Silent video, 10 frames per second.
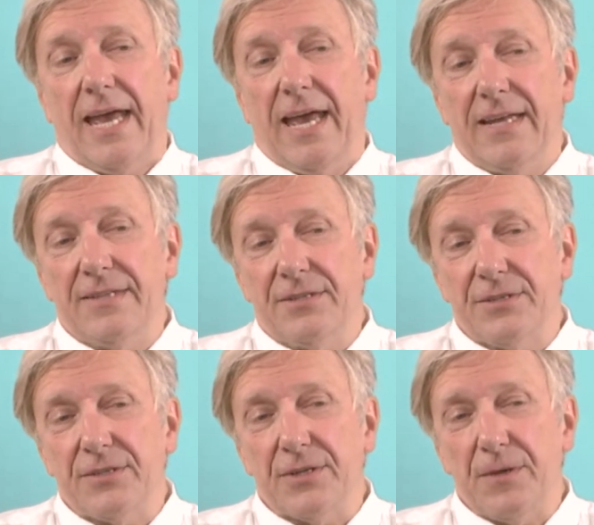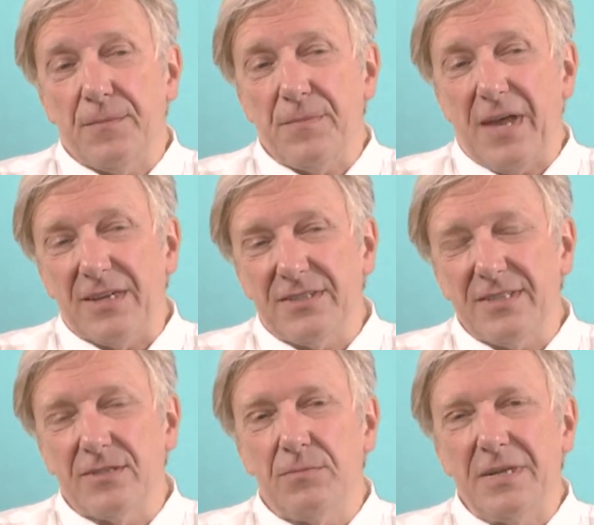And I
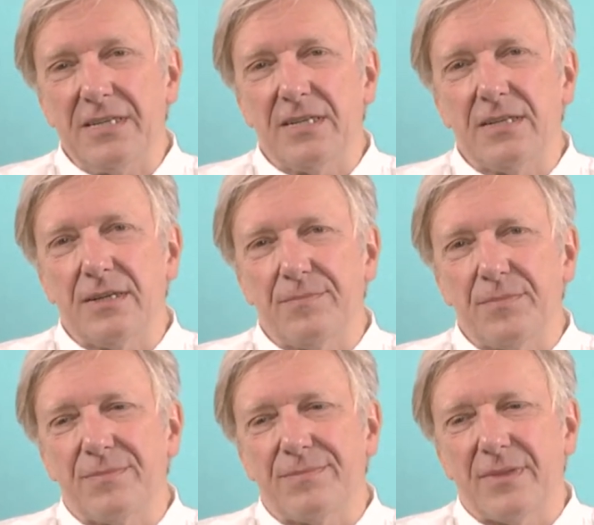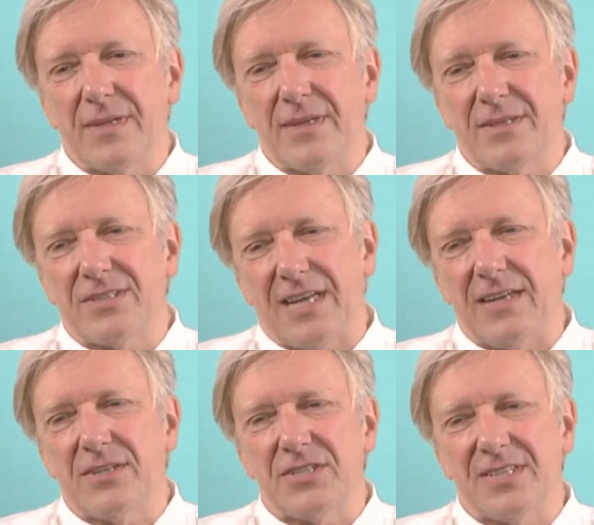think the main
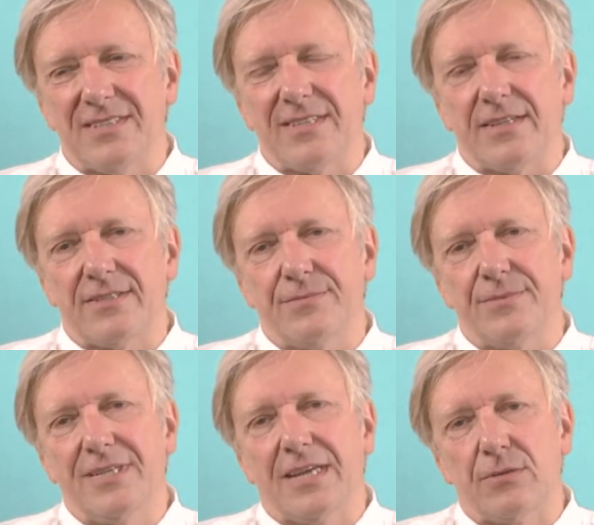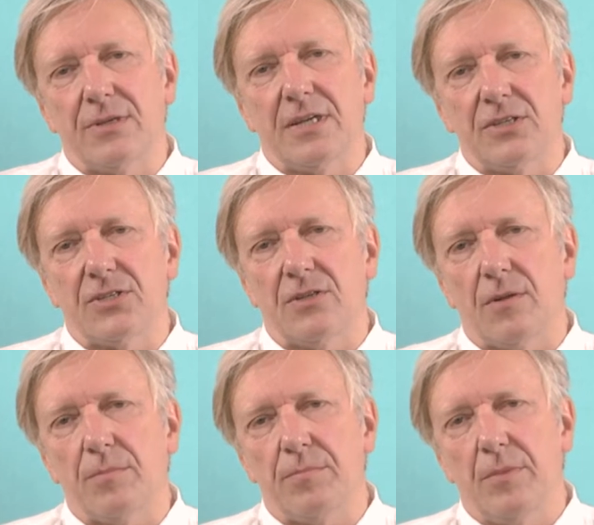challenge is that the
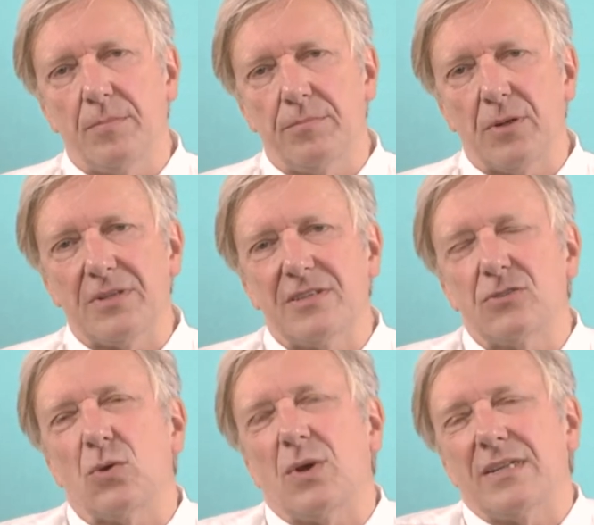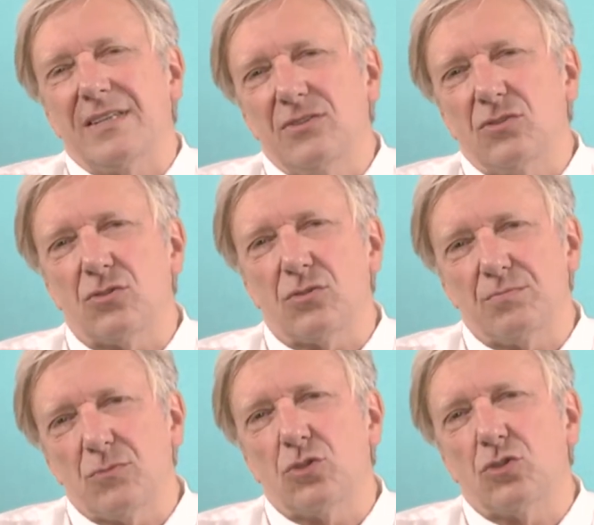educational politics, or at
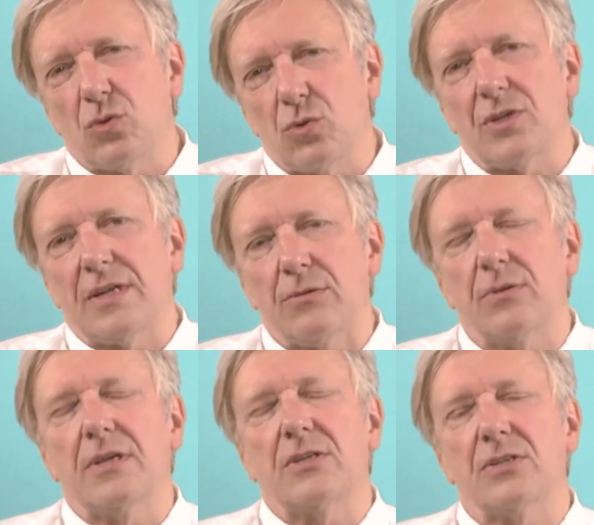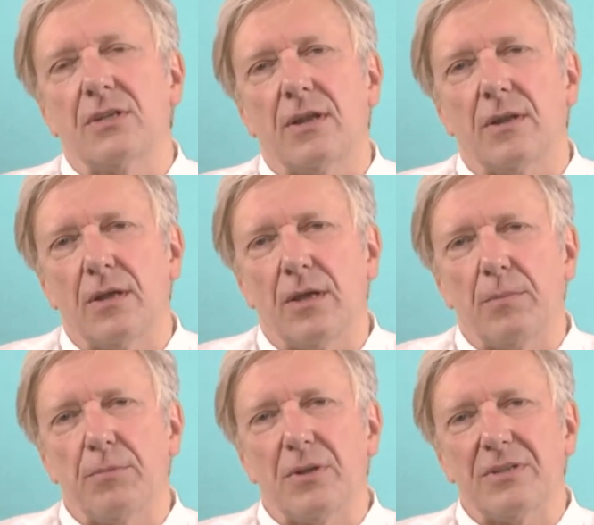least the social educational
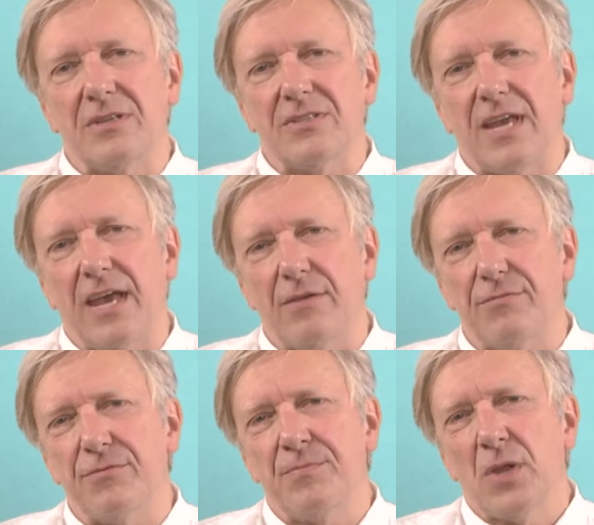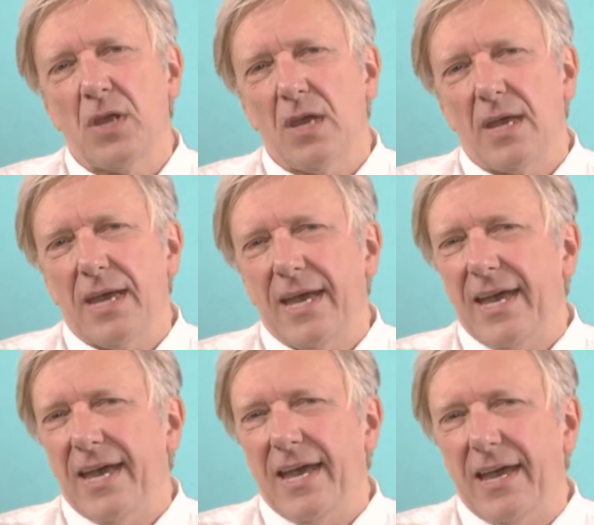politics,
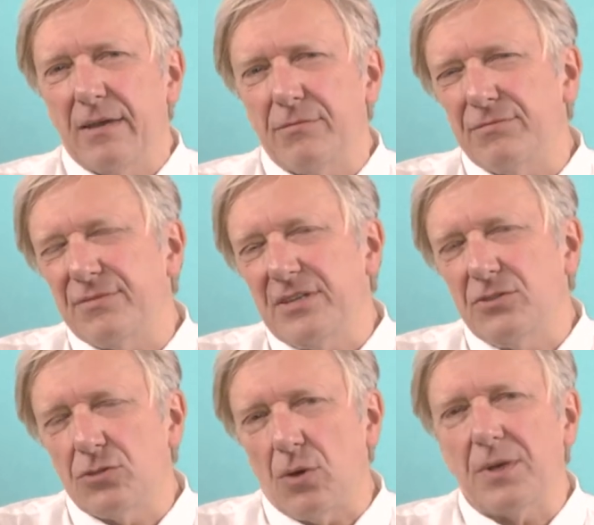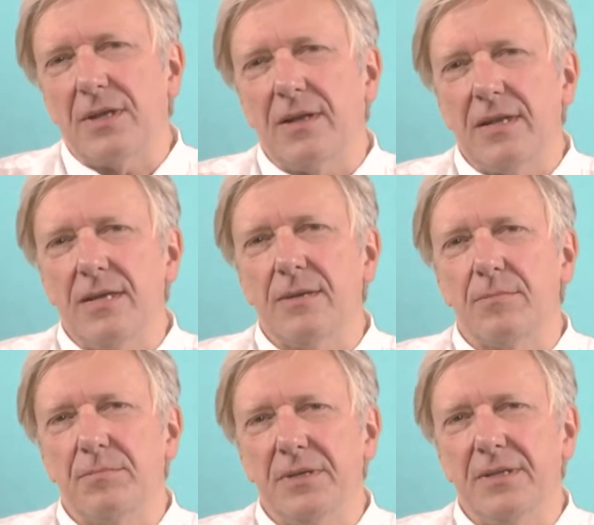have historically
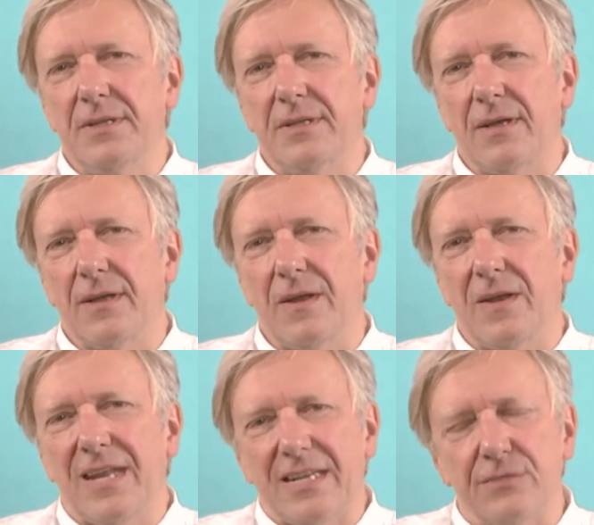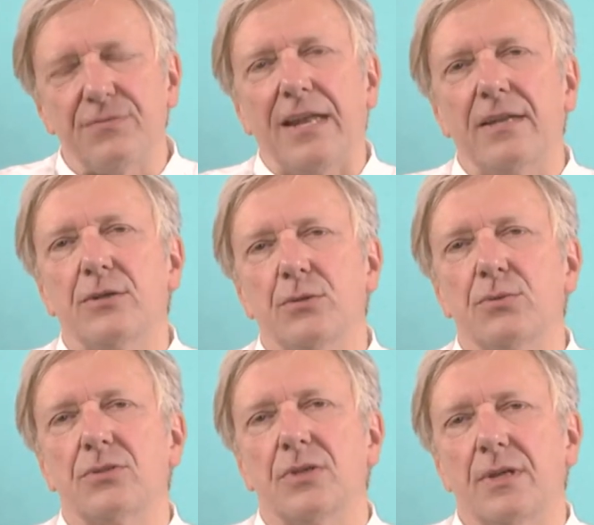been less valued